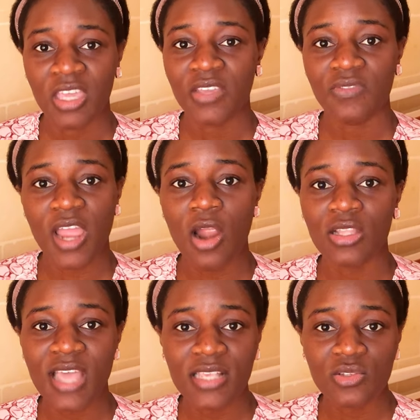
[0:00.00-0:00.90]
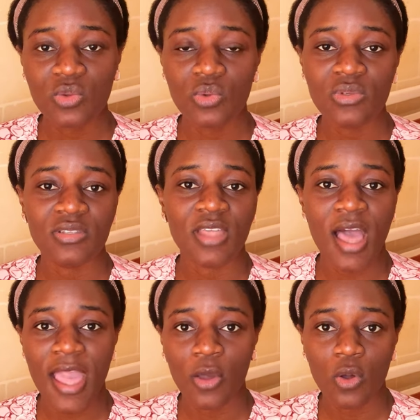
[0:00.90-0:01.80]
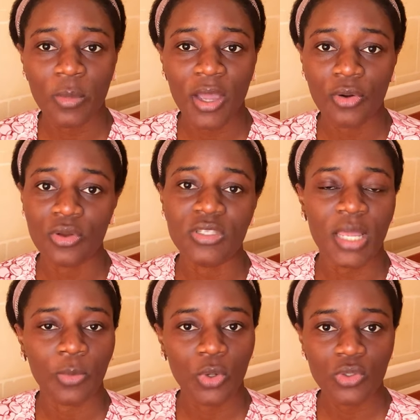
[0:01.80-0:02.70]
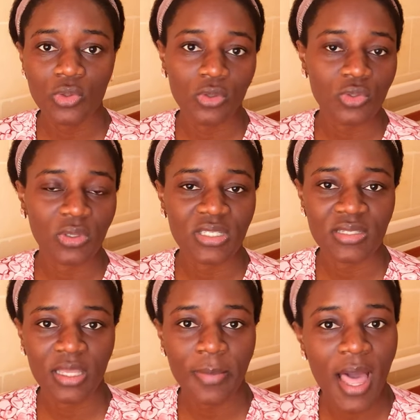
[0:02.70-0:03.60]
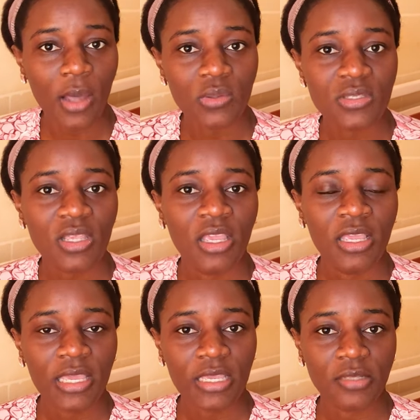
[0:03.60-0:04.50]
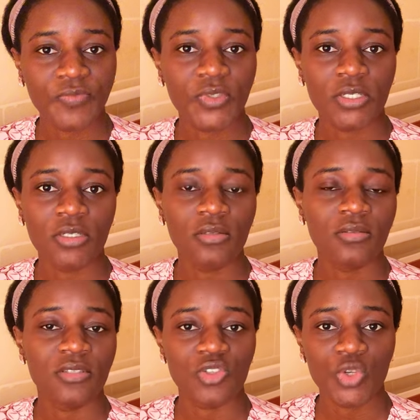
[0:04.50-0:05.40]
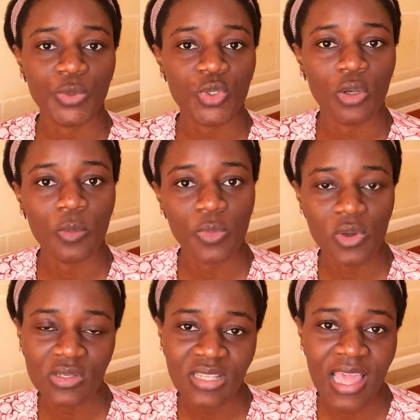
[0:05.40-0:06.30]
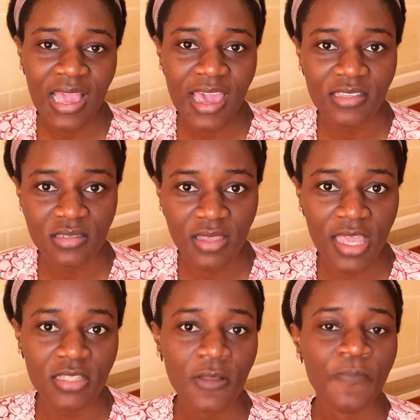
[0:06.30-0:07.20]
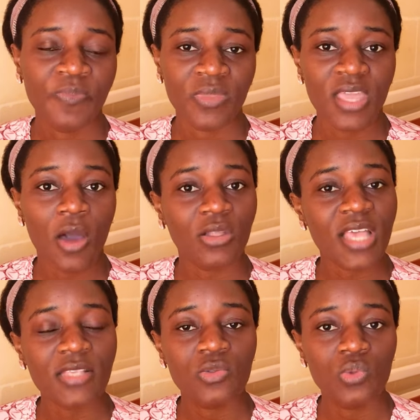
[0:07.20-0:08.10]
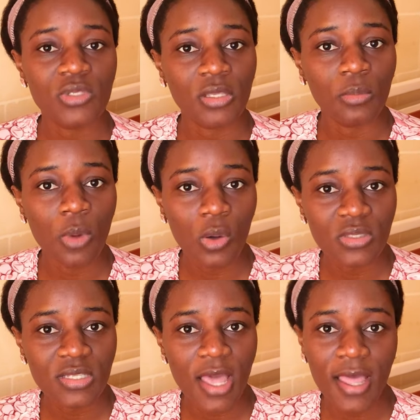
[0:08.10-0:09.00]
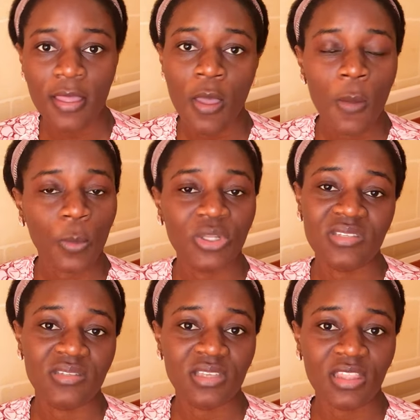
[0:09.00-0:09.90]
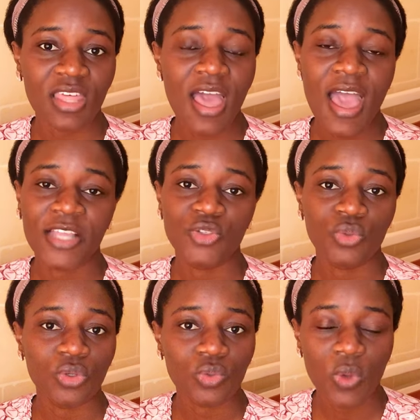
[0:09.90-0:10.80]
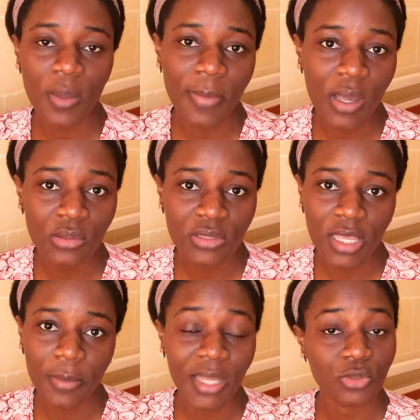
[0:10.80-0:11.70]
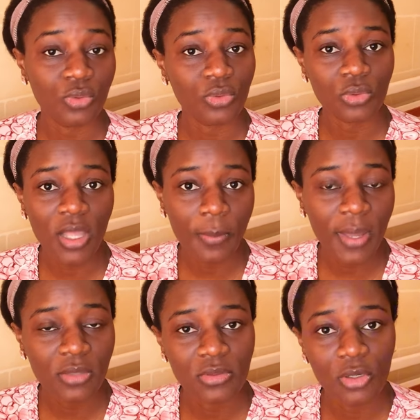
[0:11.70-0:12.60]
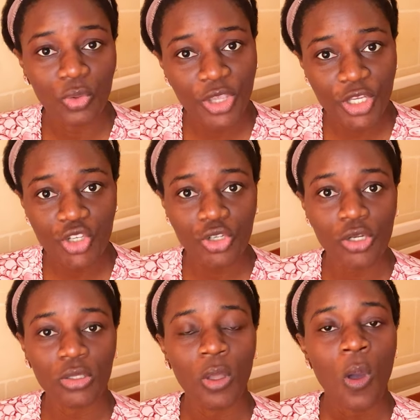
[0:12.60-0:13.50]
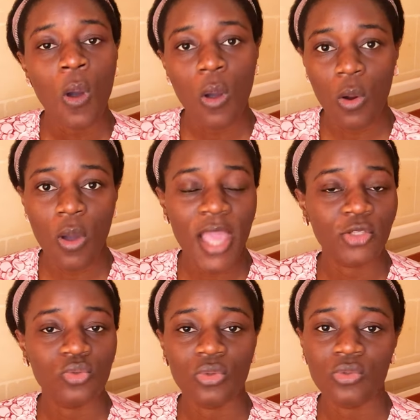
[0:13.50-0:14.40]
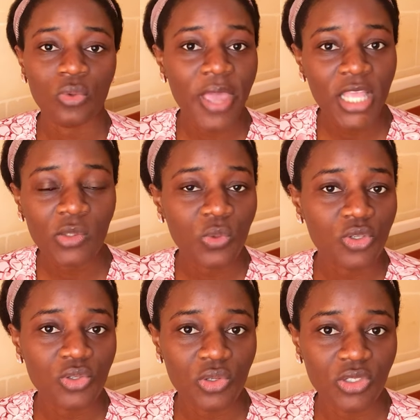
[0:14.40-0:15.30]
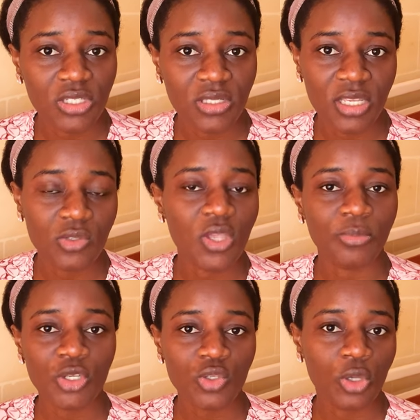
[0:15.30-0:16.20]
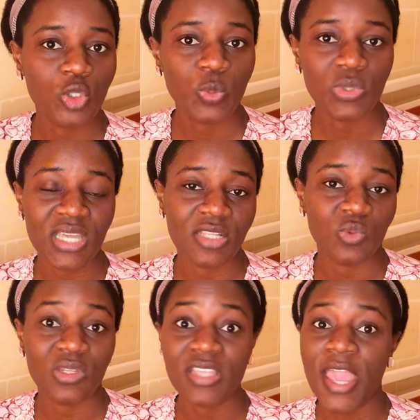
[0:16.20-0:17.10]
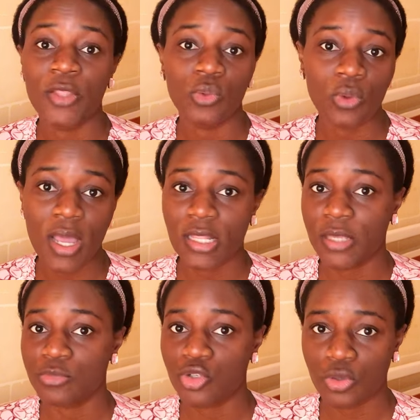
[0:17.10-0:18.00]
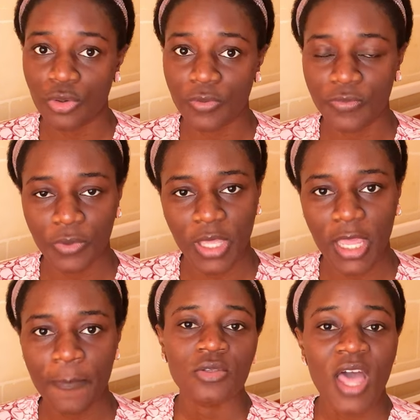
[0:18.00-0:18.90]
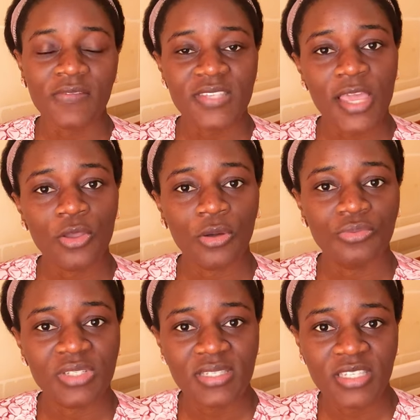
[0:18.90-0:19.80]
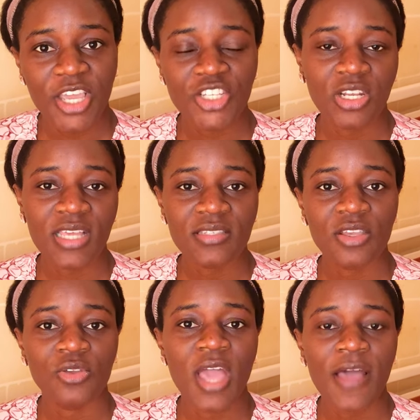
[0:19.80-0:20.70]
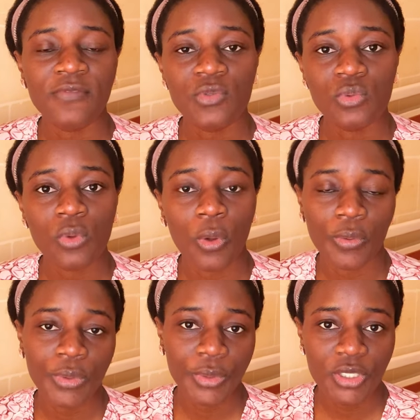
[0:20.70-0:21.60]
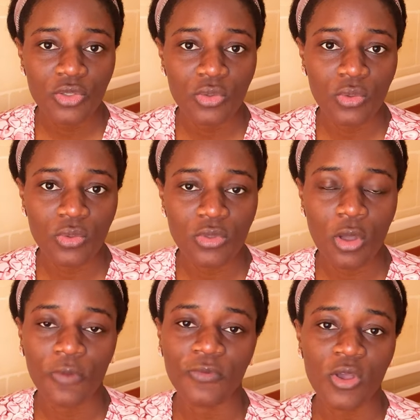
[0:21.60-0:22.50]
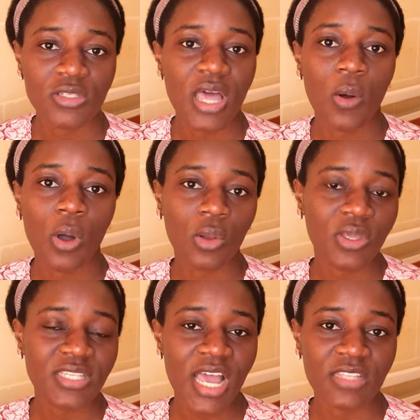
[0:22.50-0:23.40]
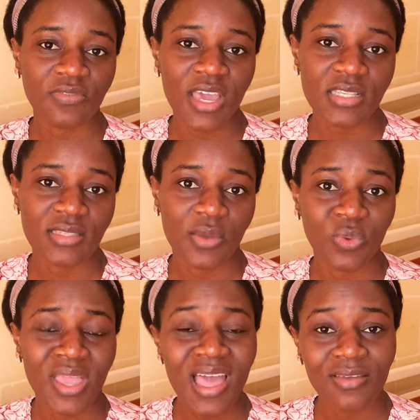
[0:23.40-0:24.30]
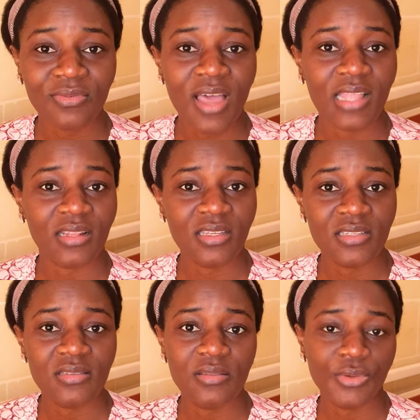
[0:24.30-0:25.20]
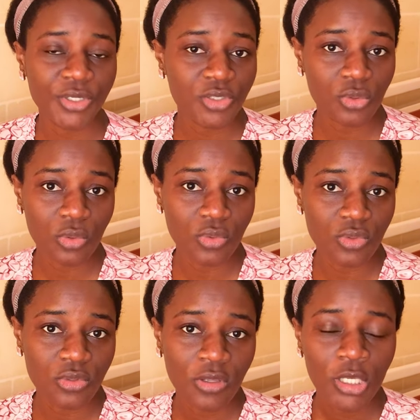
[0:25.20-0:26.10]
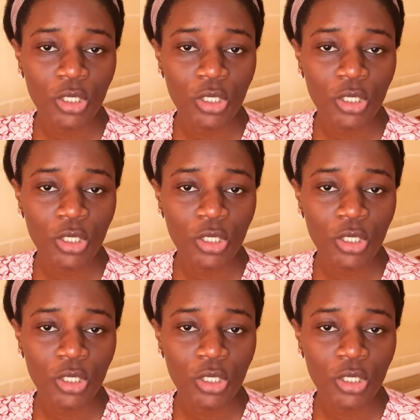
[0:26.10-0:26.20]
If there are other schools that I come across, I'm going to also list them out in the description box. Like I said, there are other schools in Malta, but it's either I do not know about them, I do not know about the location, or I do not know anyone studying there. So I'm just going to out what I know and I'm sure of, okay? So after your research, let's say you have two or three schools. Of course, I'll always advise that we have at least three schools.